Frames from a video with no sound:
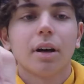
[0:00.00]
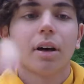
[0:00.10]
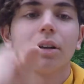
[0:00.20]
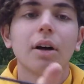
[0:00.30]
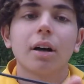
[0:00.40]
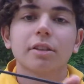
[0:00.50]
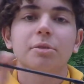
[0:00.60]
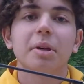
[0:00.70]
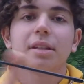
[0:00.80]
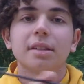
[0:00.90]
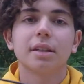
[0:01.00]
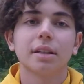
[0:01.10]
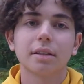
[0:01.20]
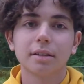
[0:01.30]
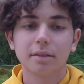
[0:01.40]
a lot of space
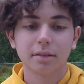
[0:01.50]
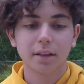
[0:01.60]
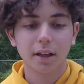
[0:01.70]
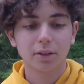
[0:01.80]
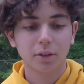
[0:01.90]
here, it's